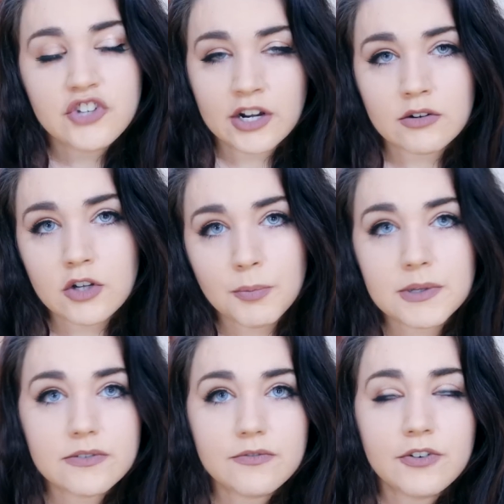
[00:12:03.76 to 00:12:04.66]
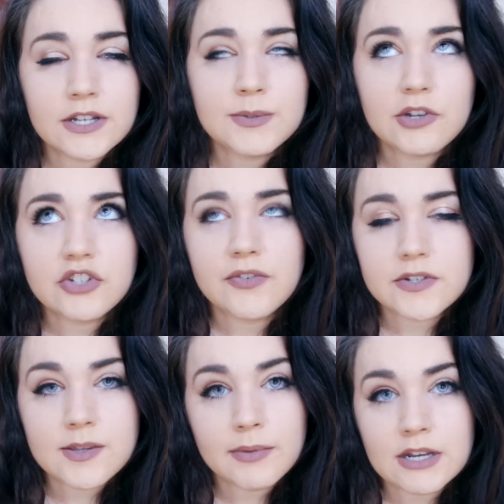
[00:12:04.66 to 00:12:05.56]
general, but especially for
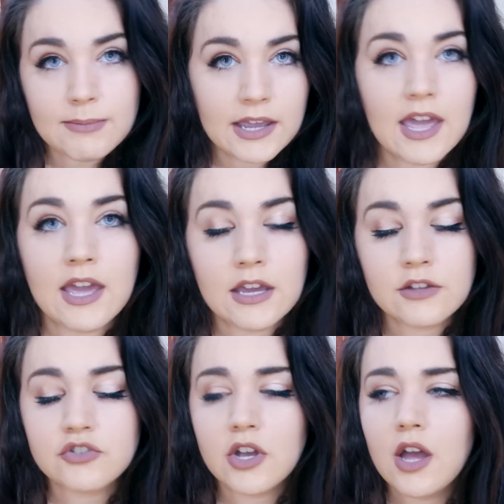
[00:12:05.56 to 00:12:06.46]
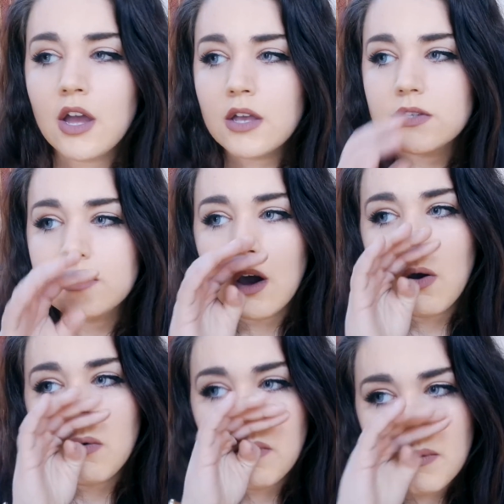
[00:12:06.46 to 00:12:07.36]
somebody my age.
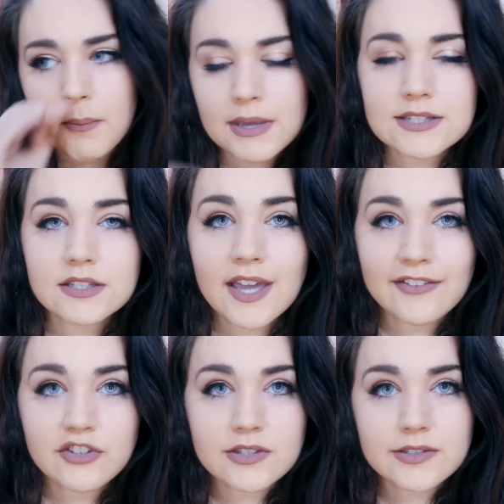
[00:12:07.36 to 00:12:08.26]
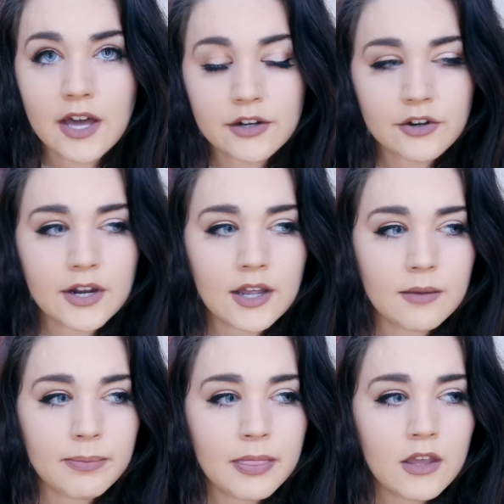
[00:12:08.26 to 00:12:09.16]
So basically after the
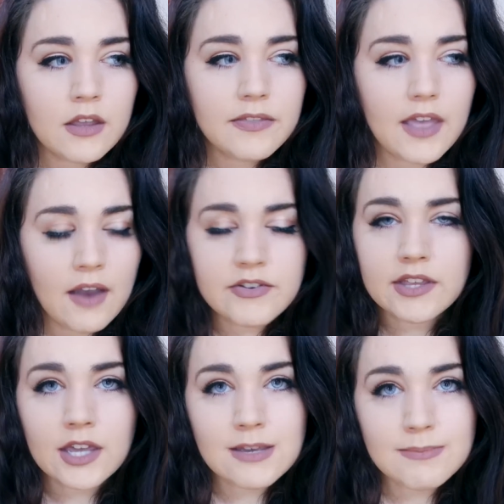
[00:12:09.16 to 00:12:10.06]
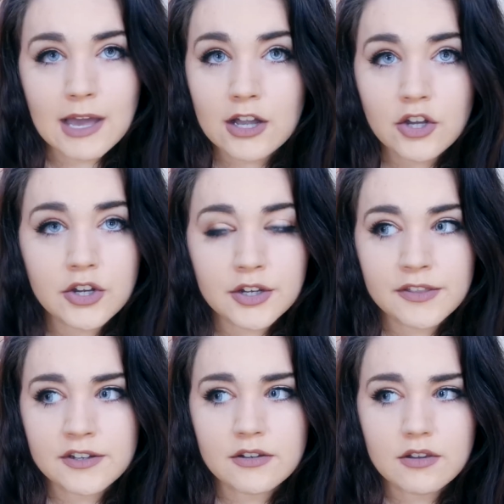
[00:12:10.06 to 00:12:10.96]
sonogram, everything came back
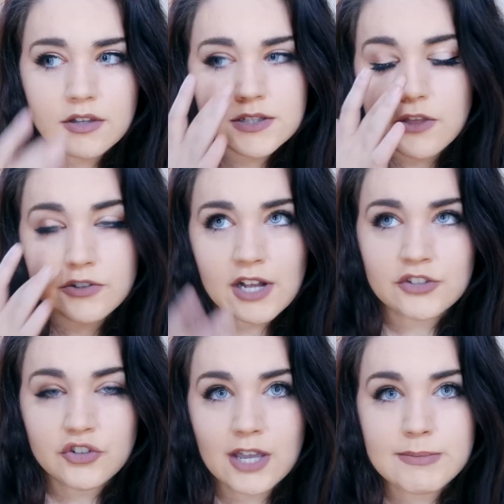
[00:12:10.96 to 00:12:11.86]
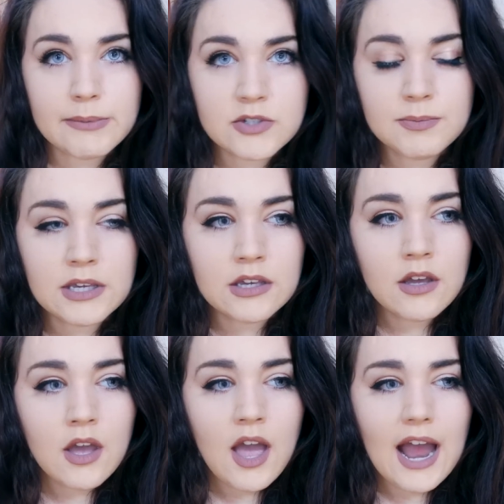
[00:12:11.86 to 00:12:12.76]
good. This other doctor came up to me,
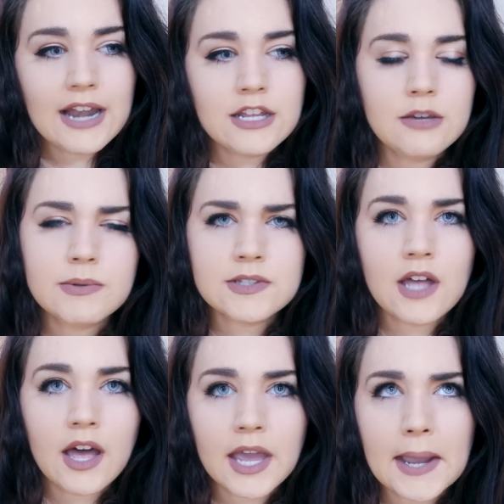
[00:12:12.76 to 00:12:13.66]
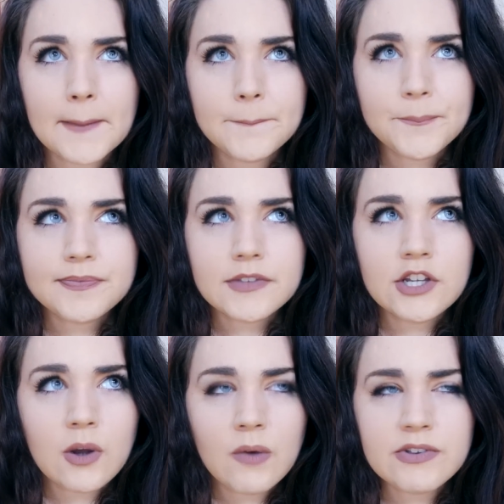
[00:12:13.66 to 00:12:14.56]
and he was like, you
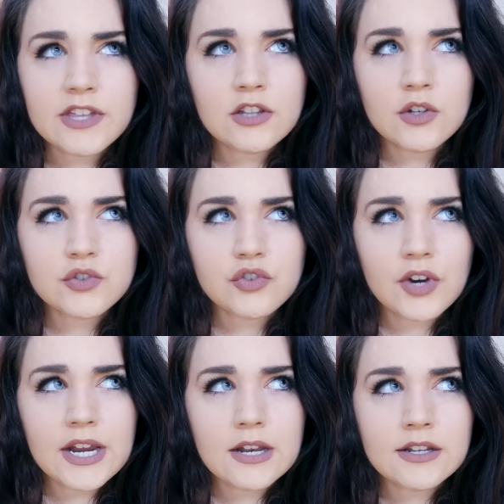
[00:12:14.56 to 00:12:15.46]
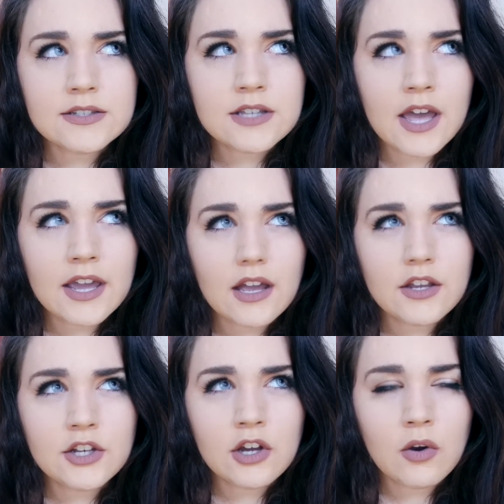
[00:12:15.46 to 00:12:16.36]
know, everything looks great. He's like,
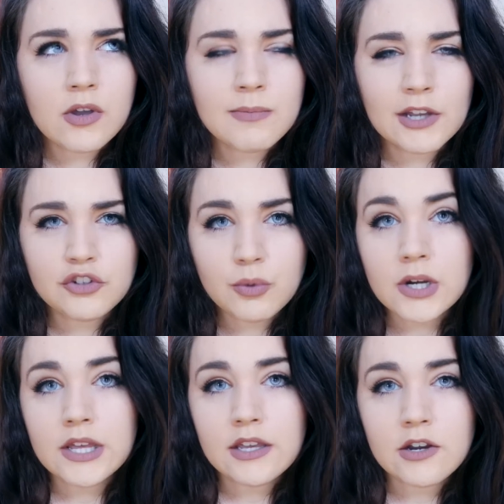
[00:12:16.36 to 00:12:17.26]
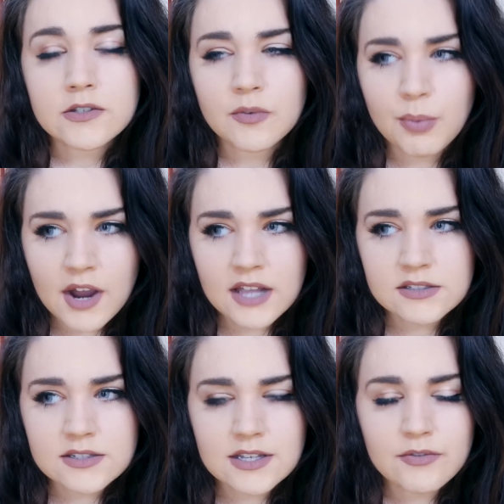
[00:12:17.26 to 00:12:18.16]
you know, in my 28 years of
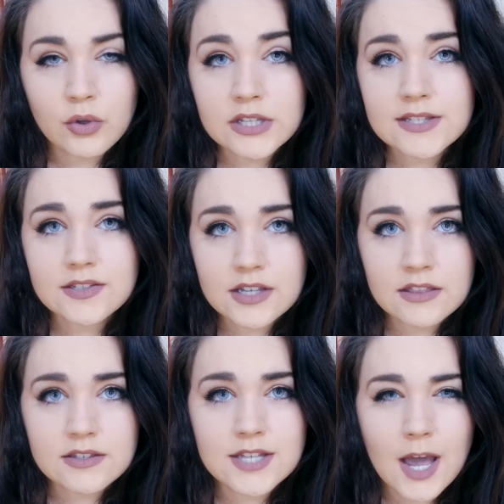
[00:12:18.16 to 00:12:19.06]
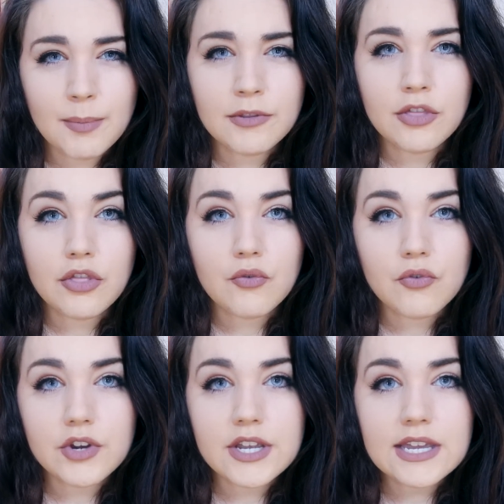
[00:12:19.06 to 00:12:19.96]
practice, I've only seen this happen
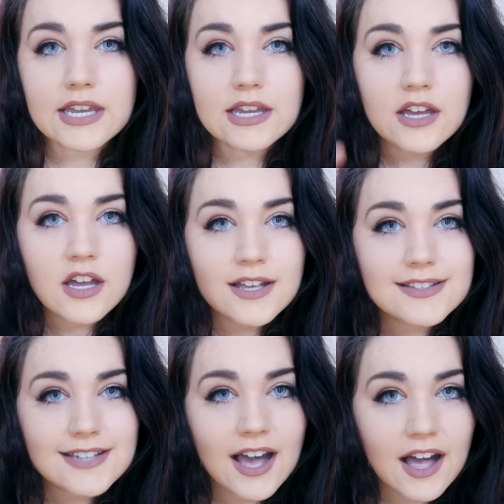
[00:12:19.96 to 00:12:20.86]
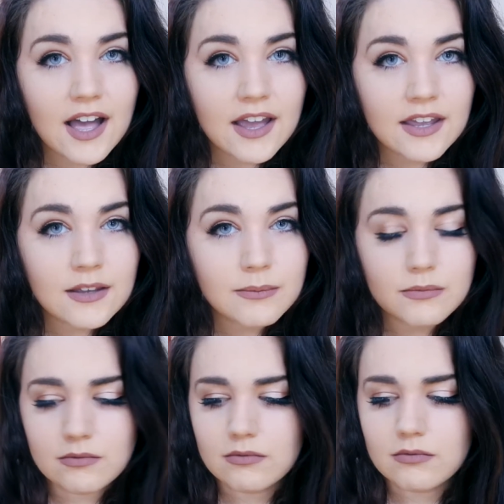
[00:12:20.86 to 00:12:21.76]
3 times.
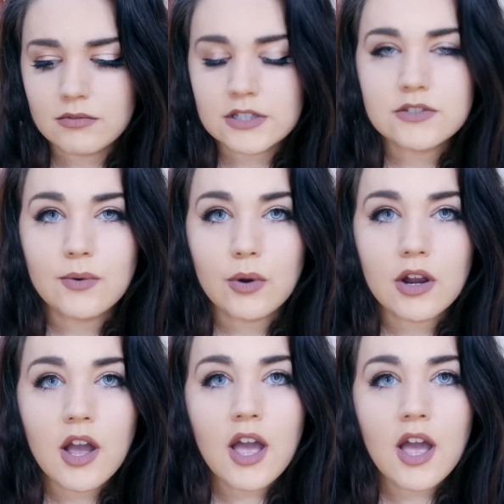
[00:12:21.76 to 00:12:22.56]
That's 4.